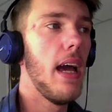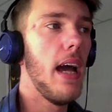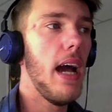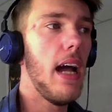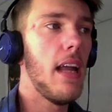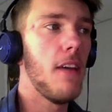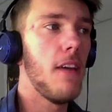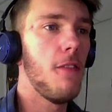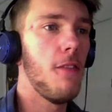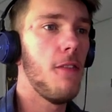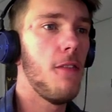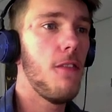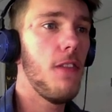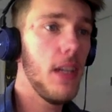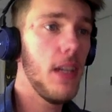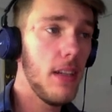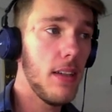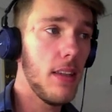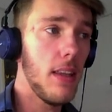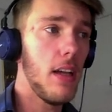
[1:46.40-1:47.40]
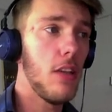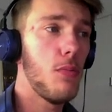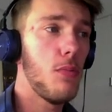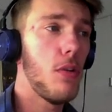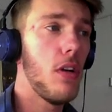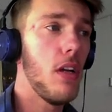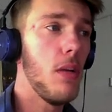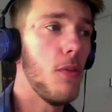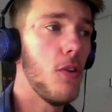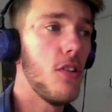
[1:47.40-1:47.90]
And I think that's
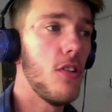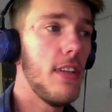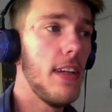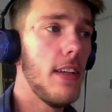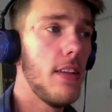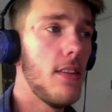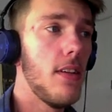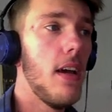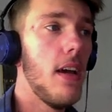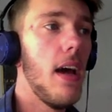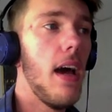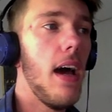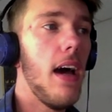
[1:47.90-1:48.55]
pretty much it.